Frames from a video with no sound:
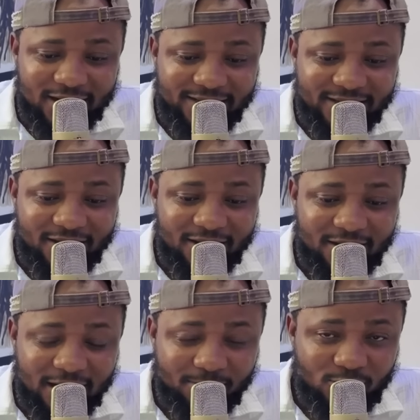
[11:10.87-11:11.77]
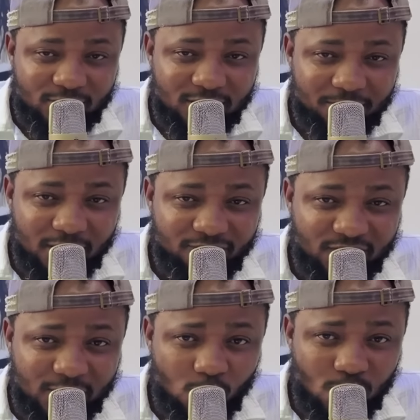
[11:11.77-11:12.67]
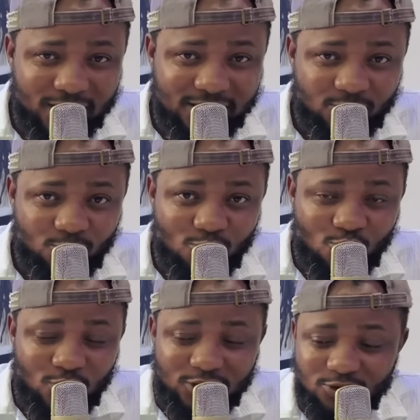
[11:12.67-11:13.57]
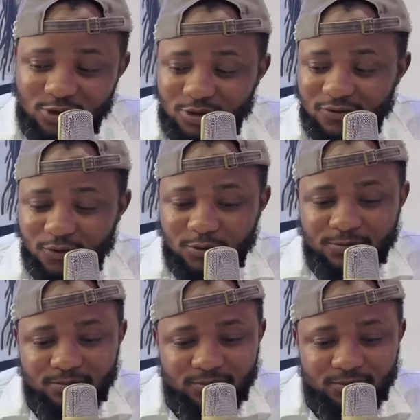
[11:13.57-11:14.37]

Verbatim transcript: That is, uh, I'm talking about Vicky Watt. I don't know what you they wait for.